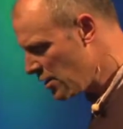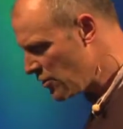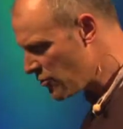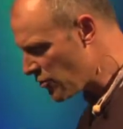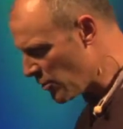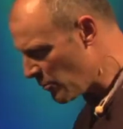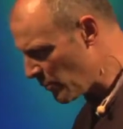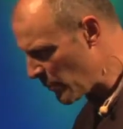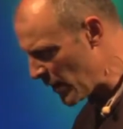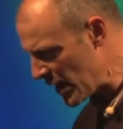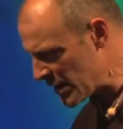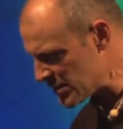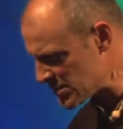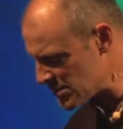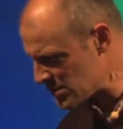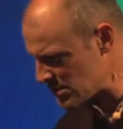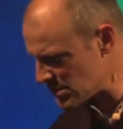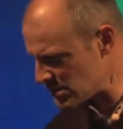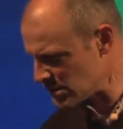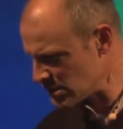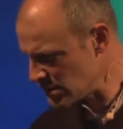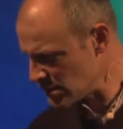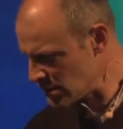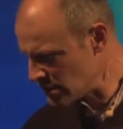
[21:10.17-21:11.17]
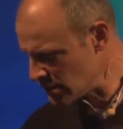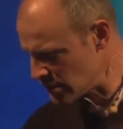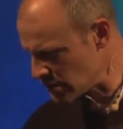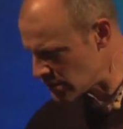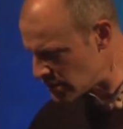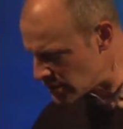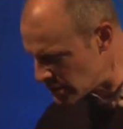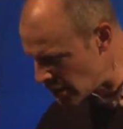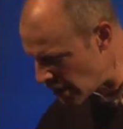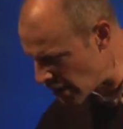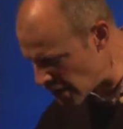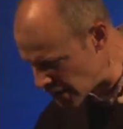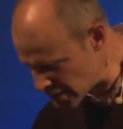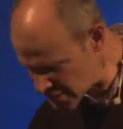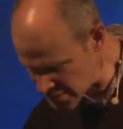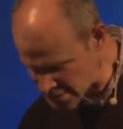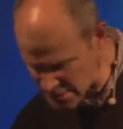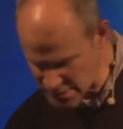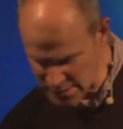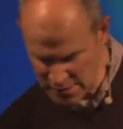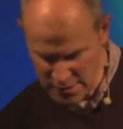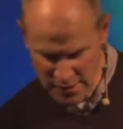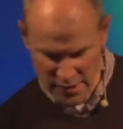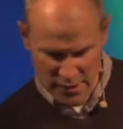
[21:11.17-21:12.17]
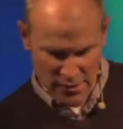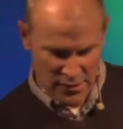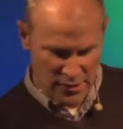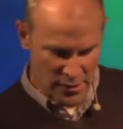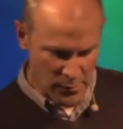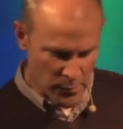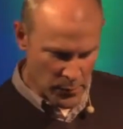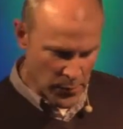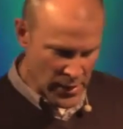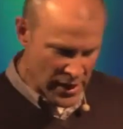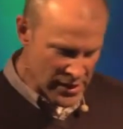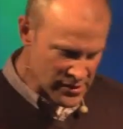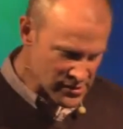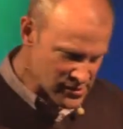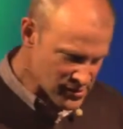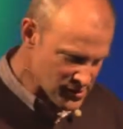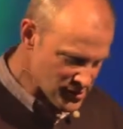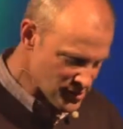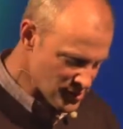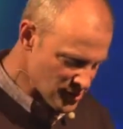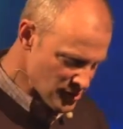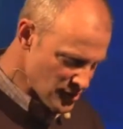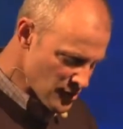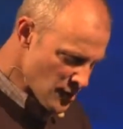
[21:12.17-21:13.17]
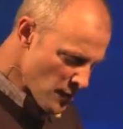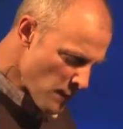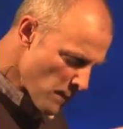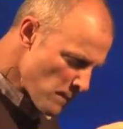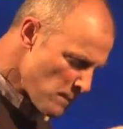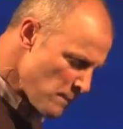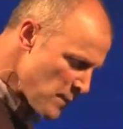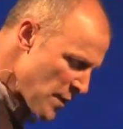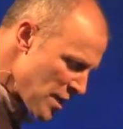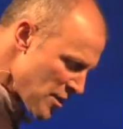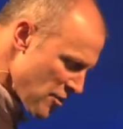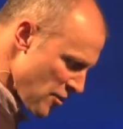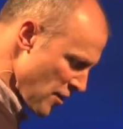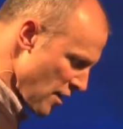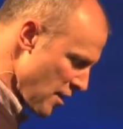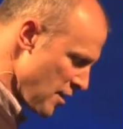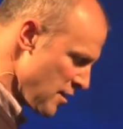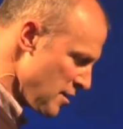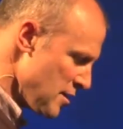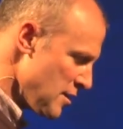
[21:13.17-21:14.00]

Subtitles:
the best nurse, the best mother,